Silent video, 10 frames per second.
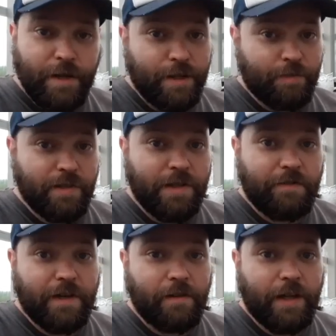
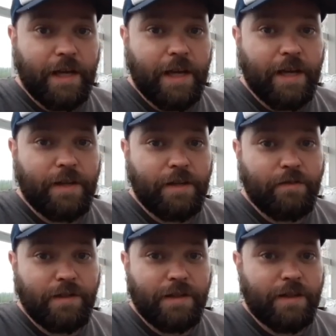specifically
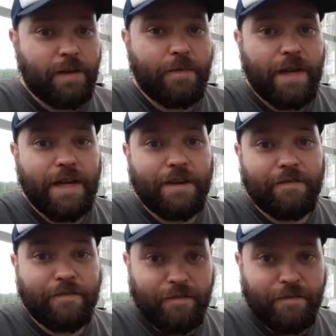using them in